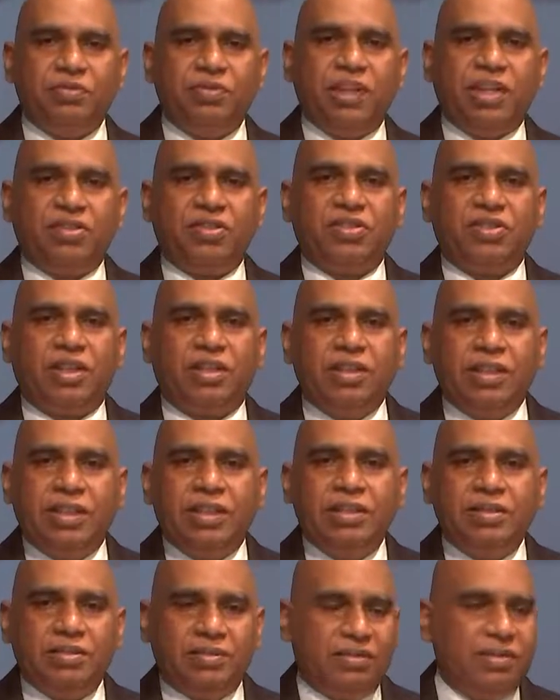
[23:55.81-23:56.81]
we are
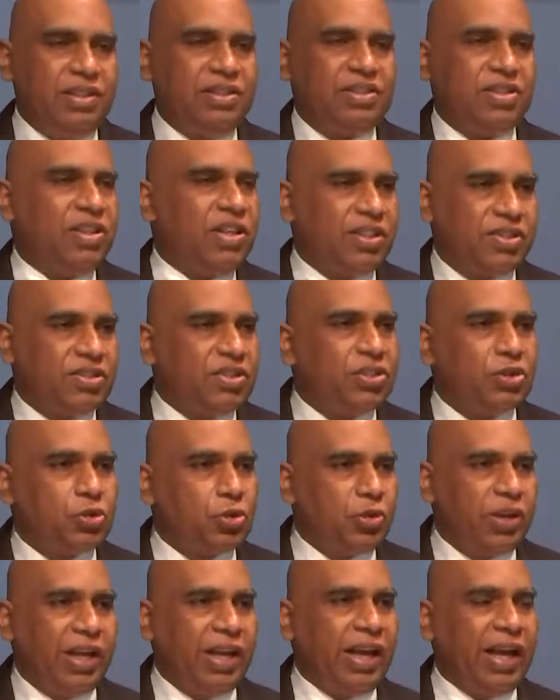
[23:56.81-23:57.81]
studying this lesson
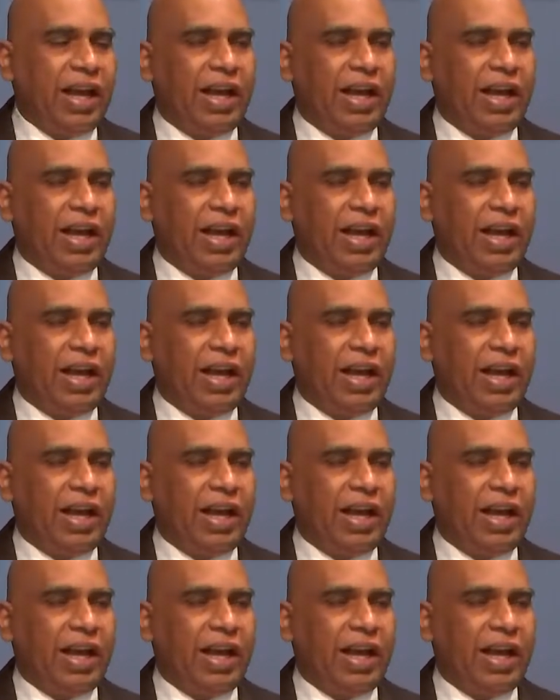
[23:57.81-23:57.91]
today,